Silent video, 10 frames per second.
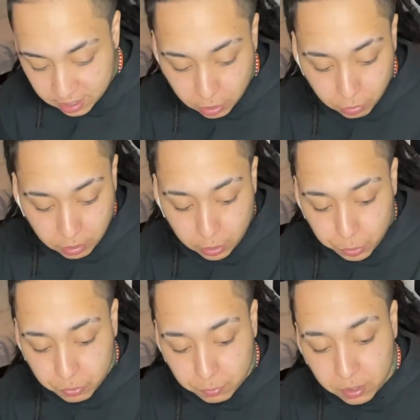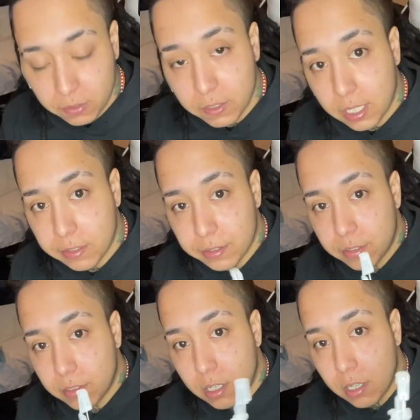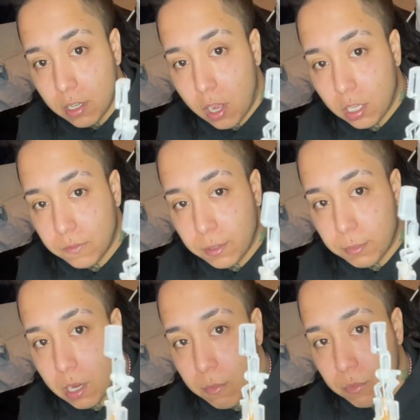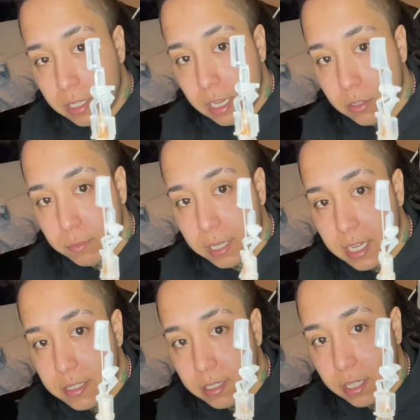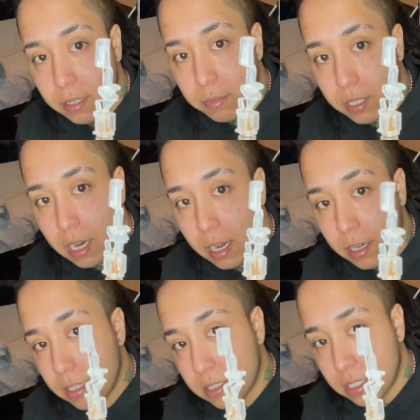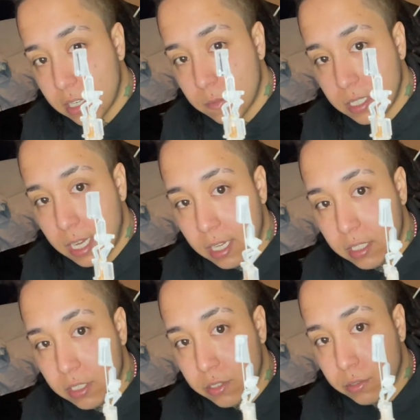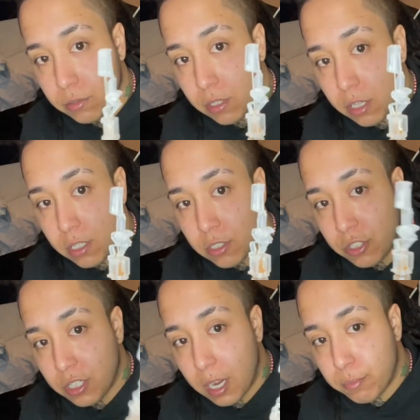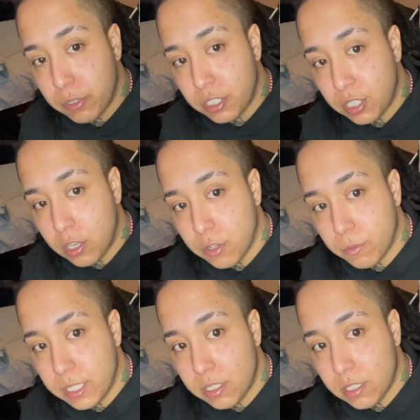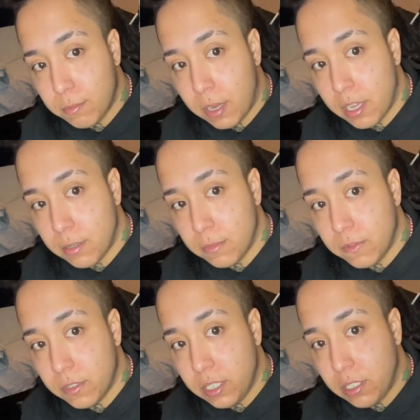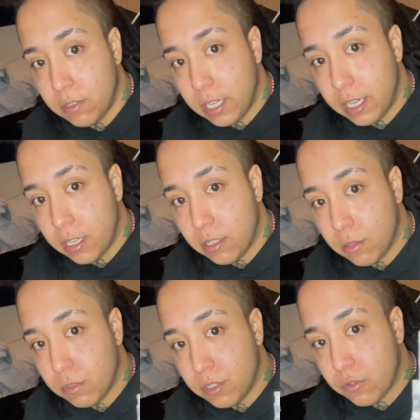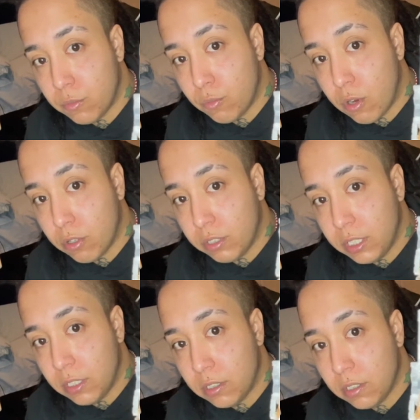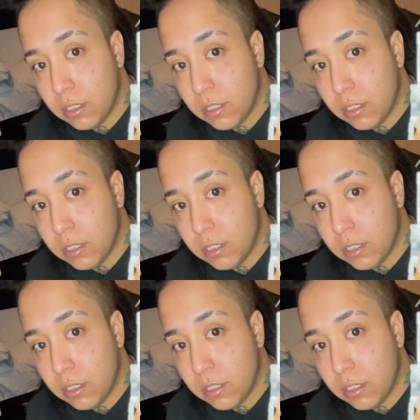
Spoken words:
the new needles from CVS. All of them come with that little plastic thing, but I guess it comes in handy too. So you're not pushing all the way to the bottom of the needle like most of Walgreens.